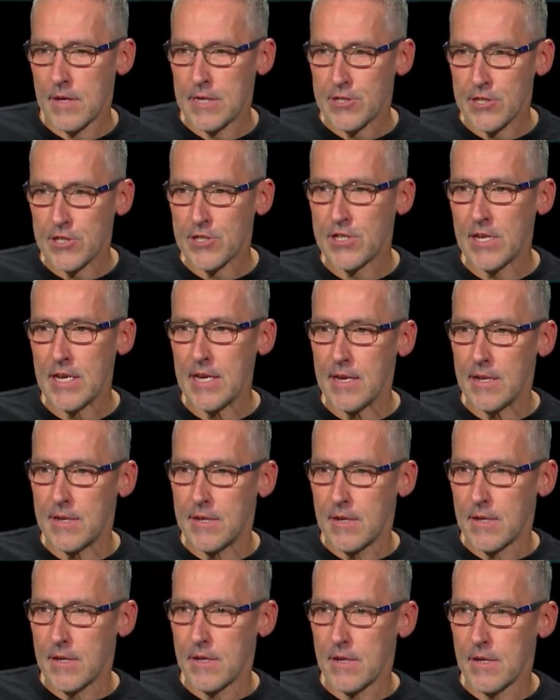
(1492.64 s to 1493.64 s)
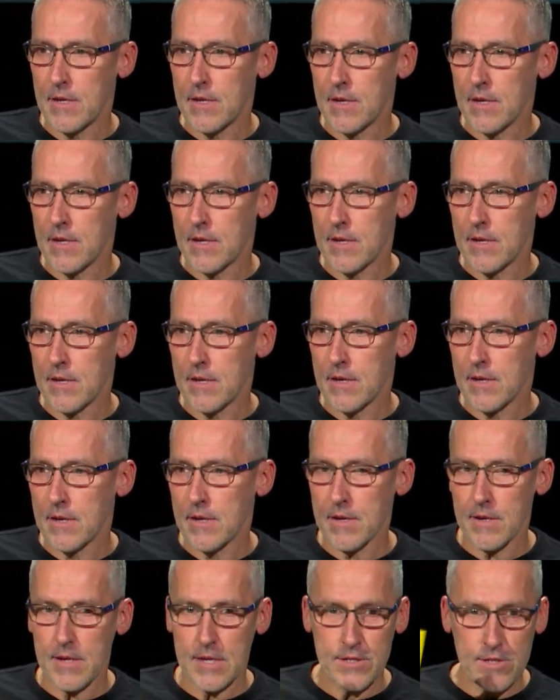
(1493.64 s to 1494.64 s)
it's a seed.
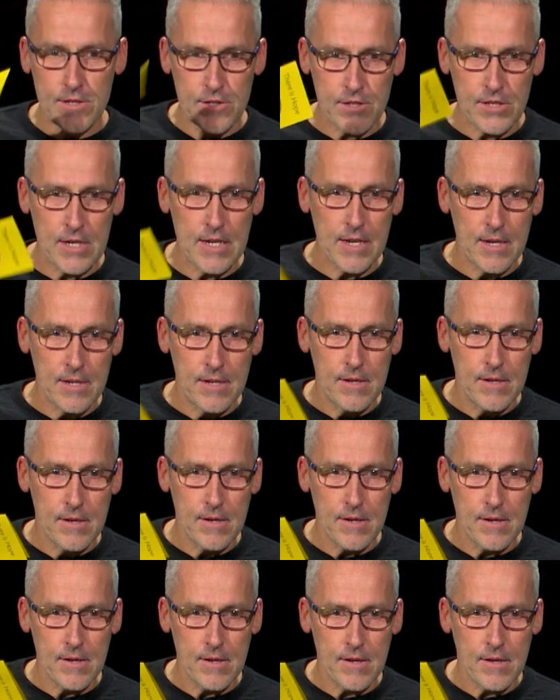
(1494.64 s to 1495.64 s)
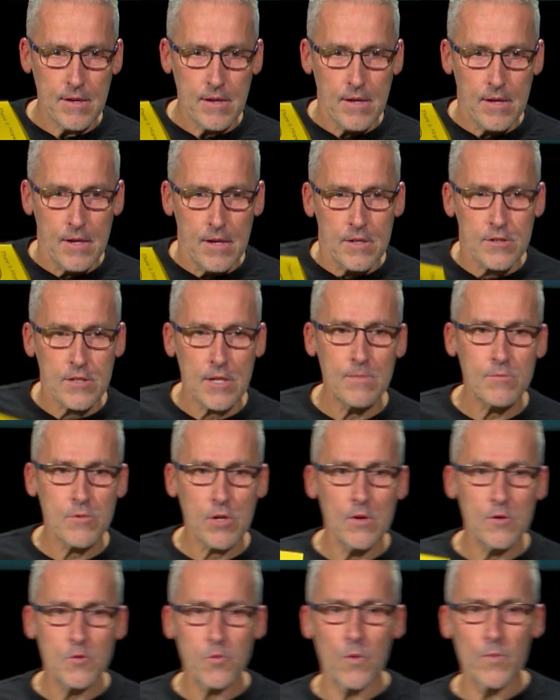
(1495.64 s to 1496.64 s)
It's a seed.
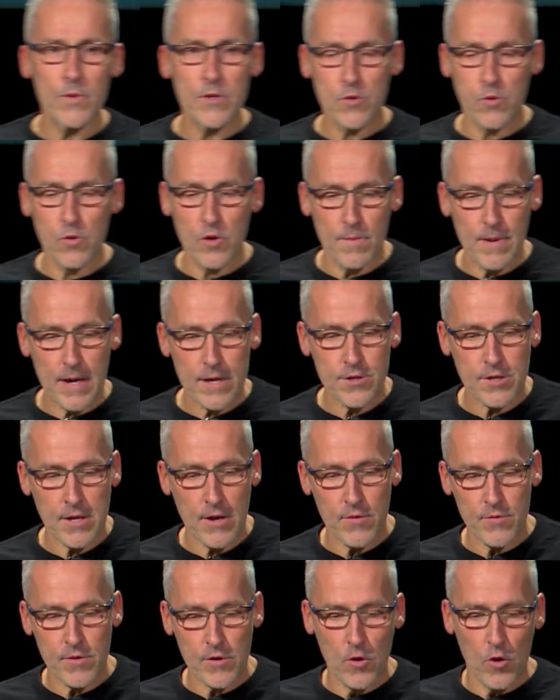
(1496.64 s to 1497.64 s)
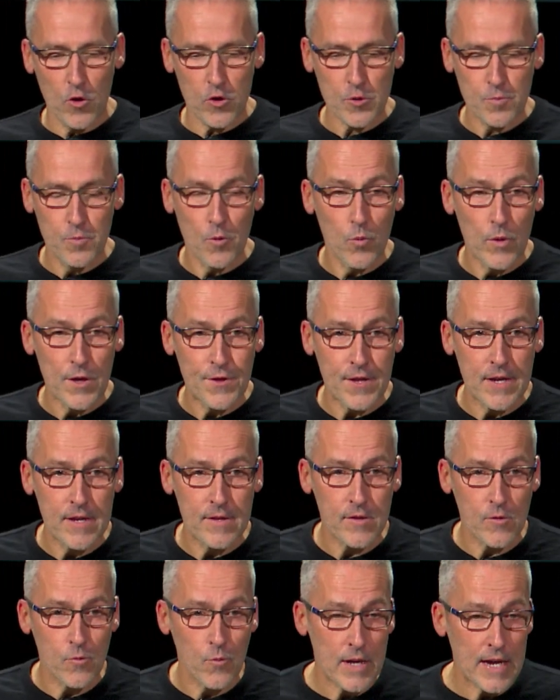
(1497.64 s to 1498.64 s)
Sometimes when we talk about sharing the gospel, we
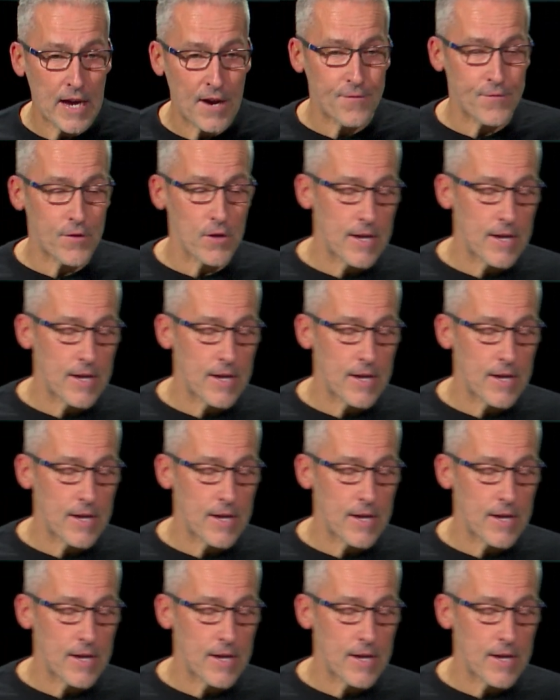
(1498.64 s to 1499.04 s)
think that we have